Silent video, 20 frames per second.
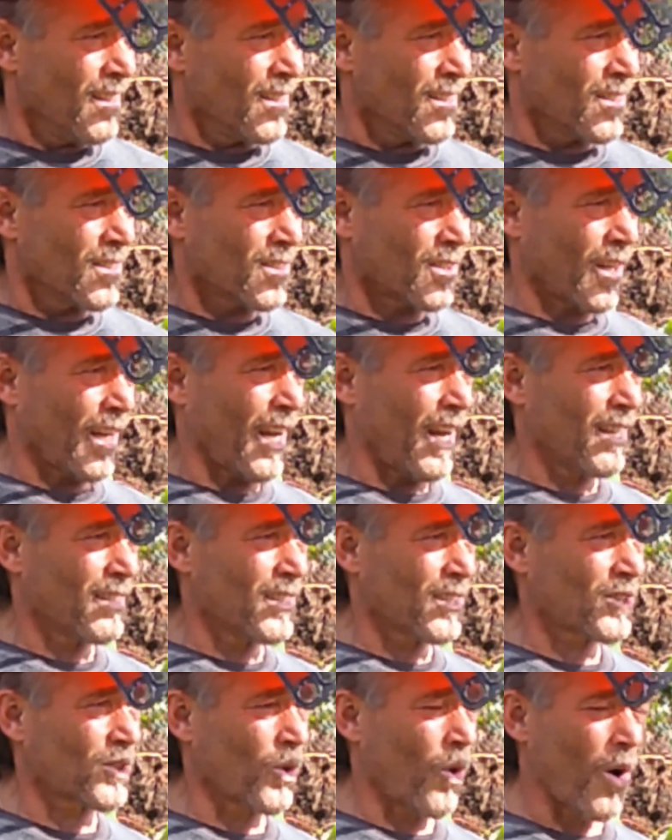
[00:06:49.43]
So yeah,
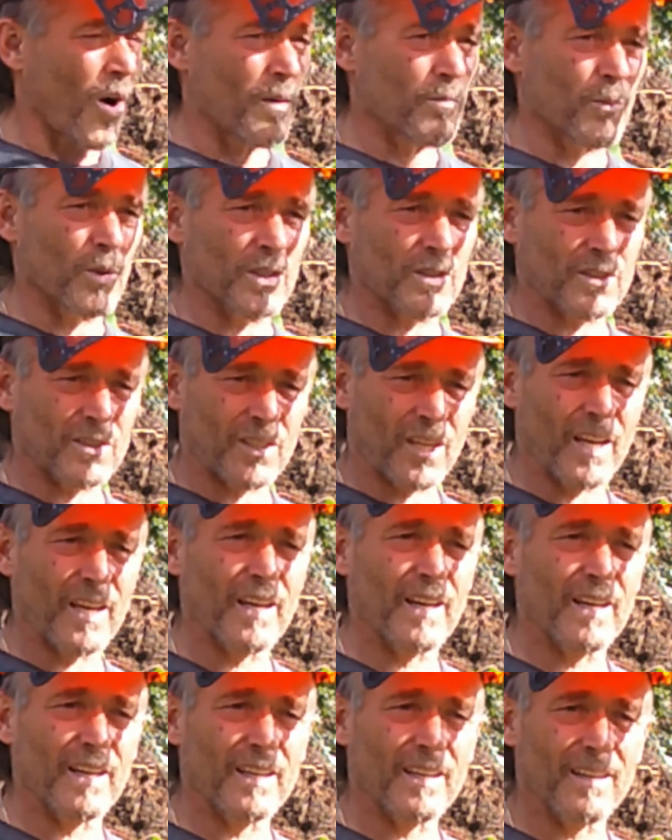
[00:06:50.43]
this storm was
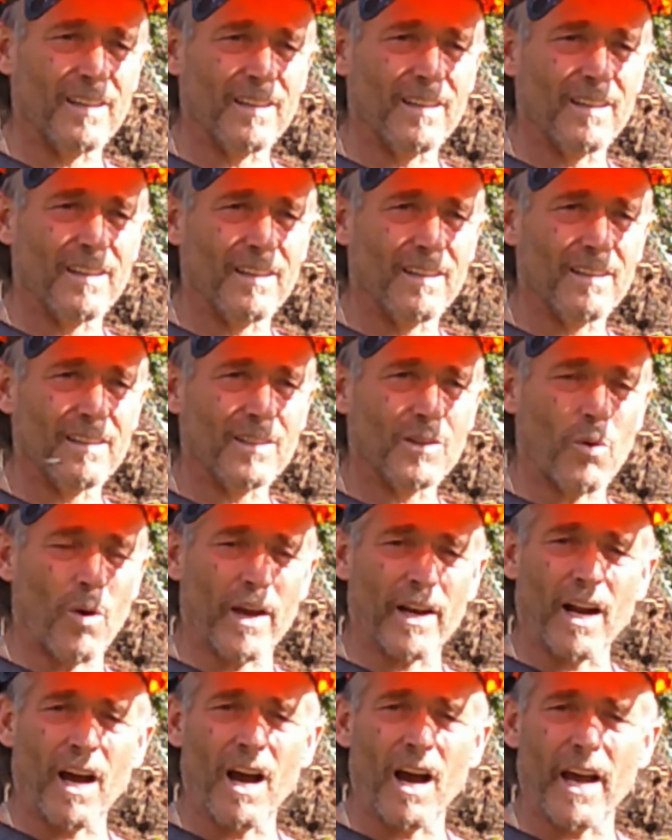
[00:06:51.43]

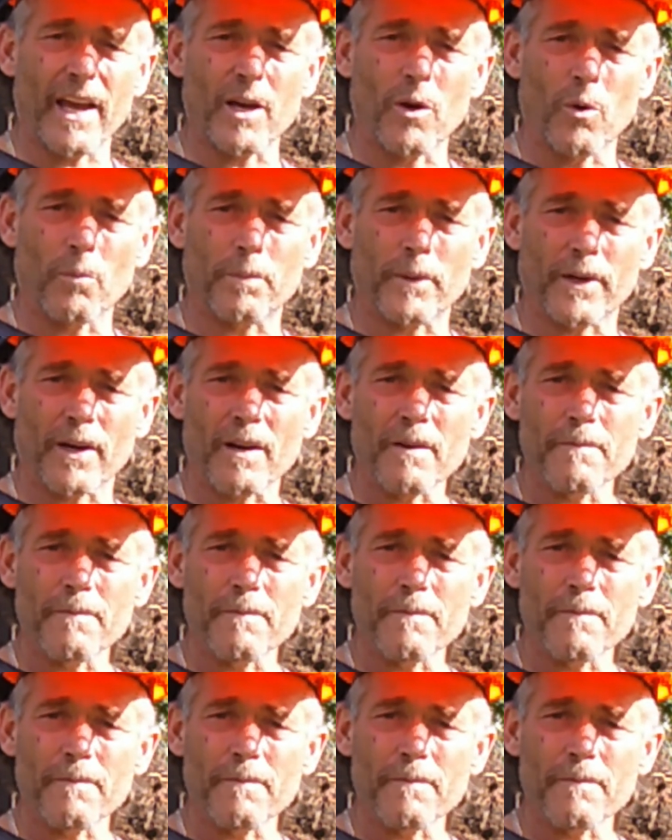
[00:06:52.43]
quite a high opener.